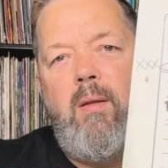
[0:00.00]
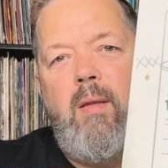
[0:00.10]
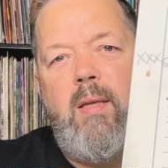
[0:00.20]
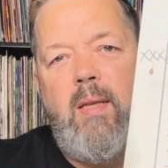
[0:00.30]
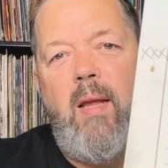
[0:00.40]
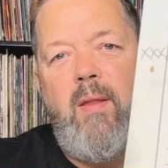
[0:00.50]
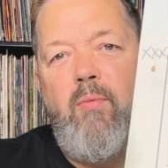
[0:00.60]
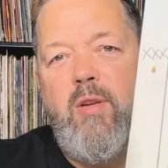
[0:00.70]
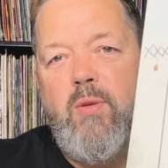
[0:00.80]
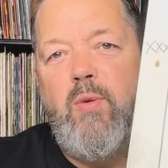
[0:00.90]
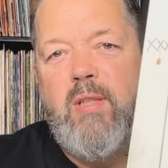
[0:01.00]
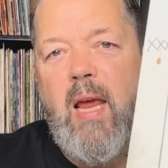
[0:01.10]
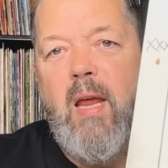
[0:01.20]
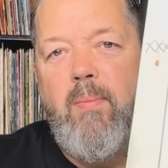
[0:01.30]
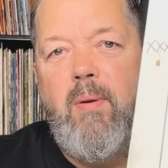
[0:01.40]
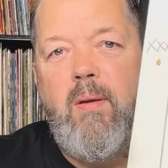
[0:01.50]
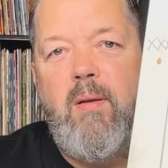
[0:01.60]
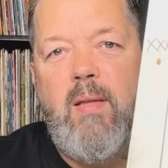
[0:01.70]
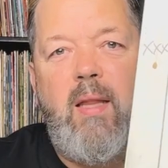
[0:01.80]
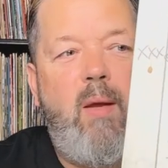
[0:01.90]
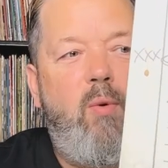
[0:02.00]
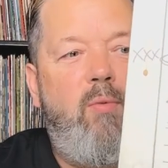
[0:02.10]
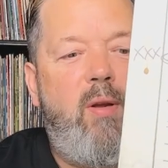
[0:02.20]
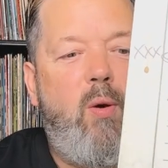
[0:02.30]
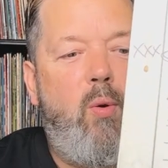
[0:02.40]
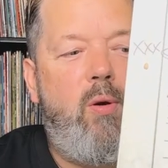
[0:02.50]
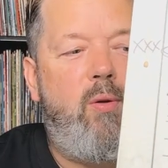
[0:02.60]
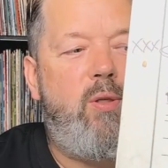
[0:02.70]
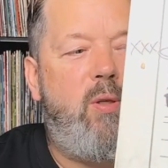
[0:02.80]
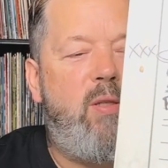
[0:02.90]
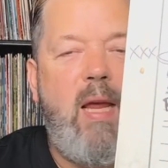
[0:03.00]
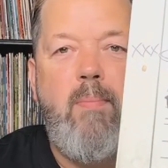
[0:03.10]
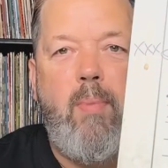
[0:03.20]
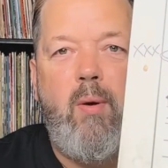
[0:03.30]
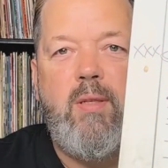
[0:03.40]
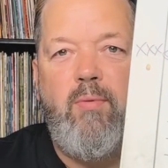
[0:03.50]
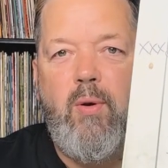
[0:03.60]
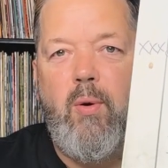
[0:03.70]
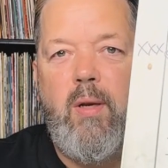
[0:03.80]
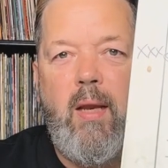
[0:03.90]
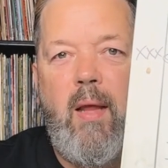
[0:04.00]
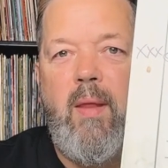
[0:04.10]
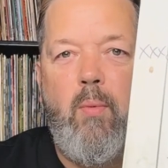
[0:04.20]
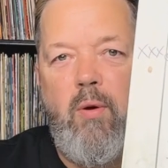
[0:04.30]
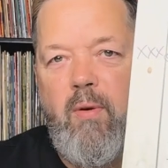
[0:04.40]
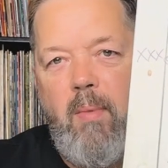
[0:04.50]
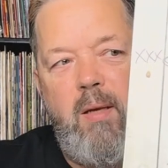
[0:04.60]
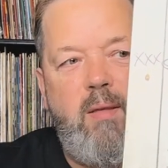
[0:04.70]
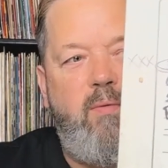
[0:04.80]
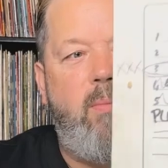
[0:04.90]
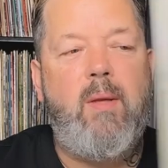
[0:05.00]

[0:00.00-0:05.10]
it's like the original tape that they would have recorded onto the tape box, recorded it, and they would have remastered from